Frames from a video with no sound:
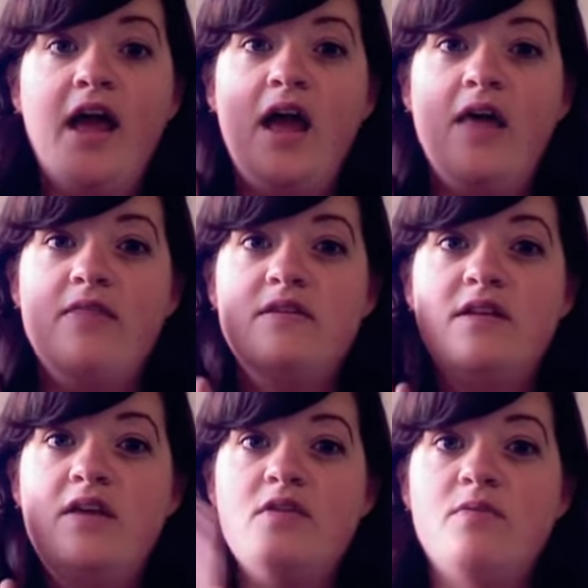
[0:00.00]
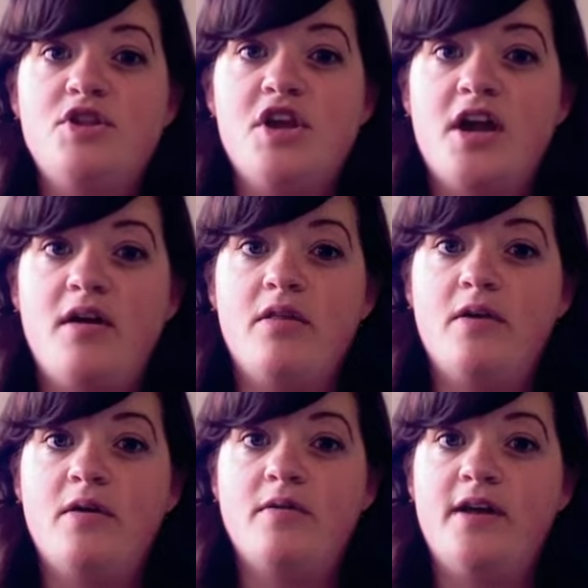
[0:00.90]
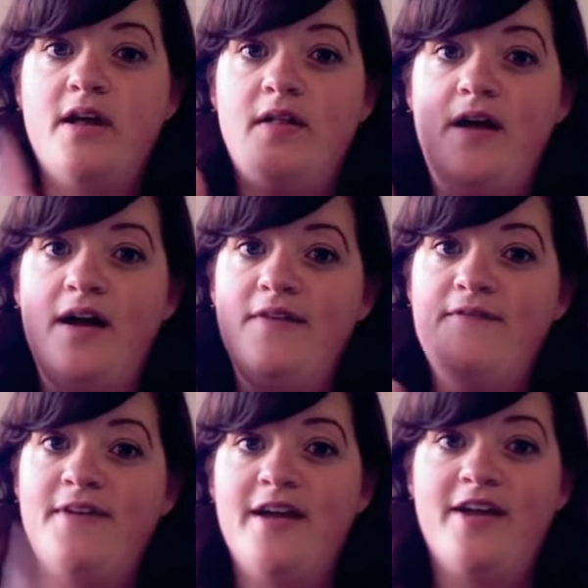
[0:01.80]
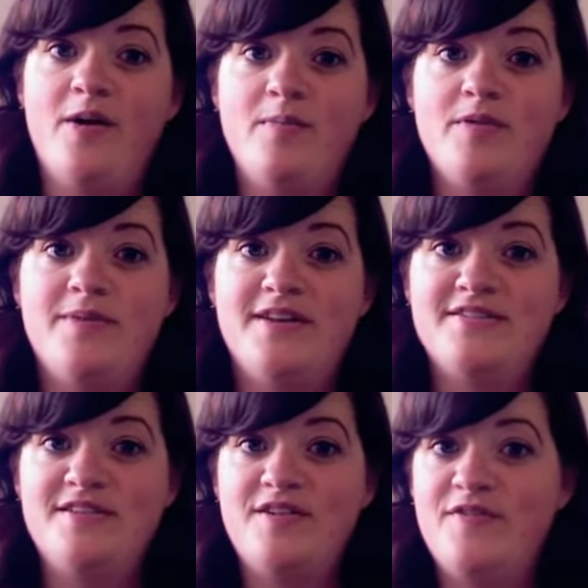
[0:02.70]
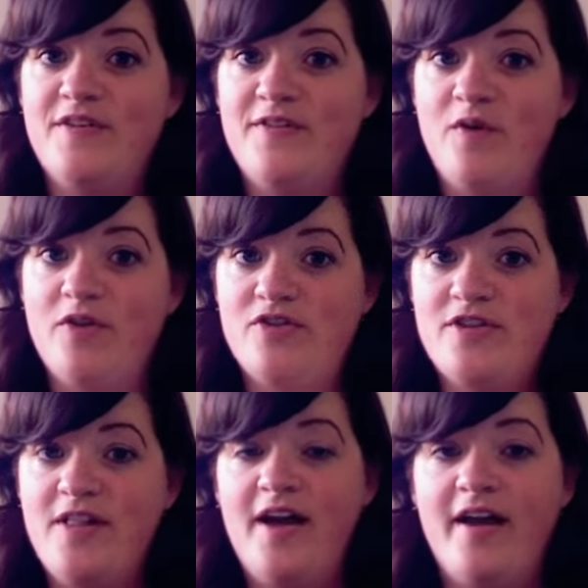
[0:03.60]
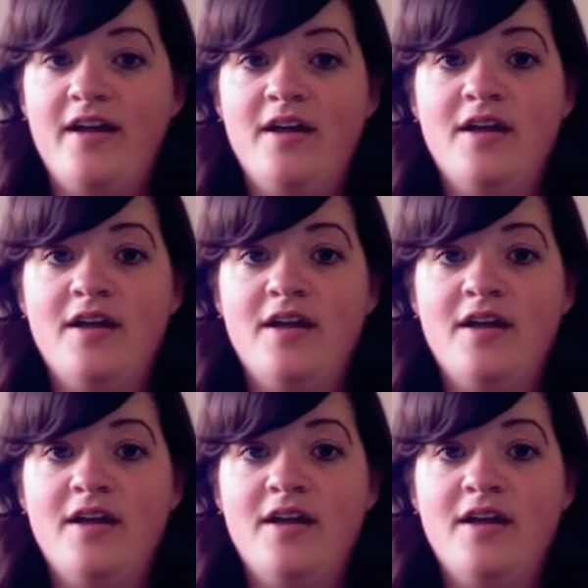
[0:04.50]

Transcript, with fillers: and the day that we check out of the hotel, I am flying home to Minnesota for the 4th of July.